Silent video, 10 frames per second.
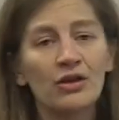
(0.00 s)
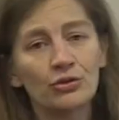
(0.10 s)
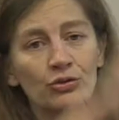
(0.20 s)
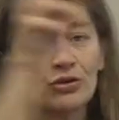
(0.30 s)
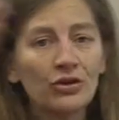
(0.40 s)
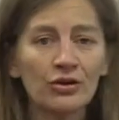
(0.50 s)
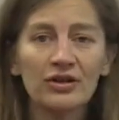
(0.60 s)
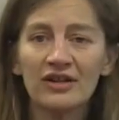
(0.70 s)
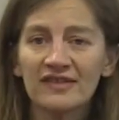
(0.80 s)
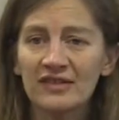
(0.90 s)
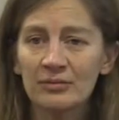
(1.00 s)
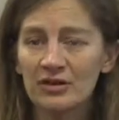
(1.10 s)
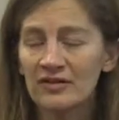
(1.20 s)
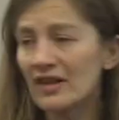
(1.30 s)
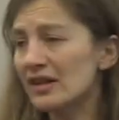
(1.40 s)
through your
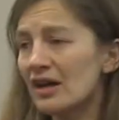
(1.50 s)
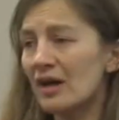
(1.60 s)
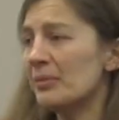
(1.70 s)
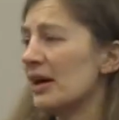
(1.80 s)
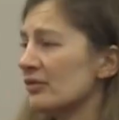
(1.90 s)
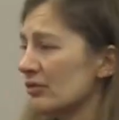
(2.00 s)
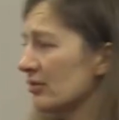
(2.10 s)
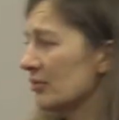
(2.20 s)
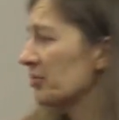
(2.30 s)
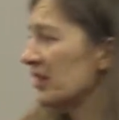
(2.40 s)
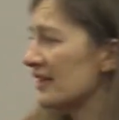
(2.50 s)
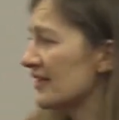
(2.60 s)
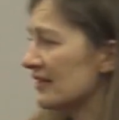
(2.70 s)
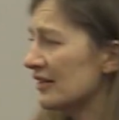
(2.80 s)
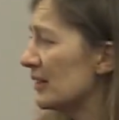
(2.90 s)
customers and come back to the
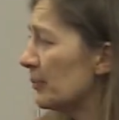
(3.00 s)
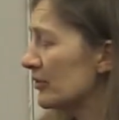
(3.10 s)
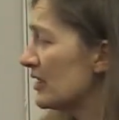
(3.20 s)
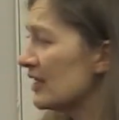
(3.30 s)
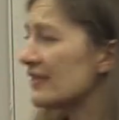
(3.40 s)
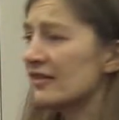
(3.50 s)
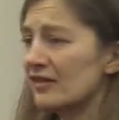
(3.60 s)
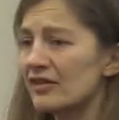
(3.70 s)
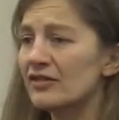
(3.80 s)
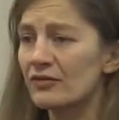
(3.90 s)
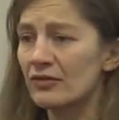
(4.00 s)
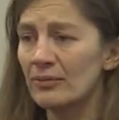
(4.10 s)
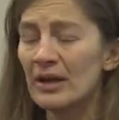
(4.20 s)
place, the depot that it started from.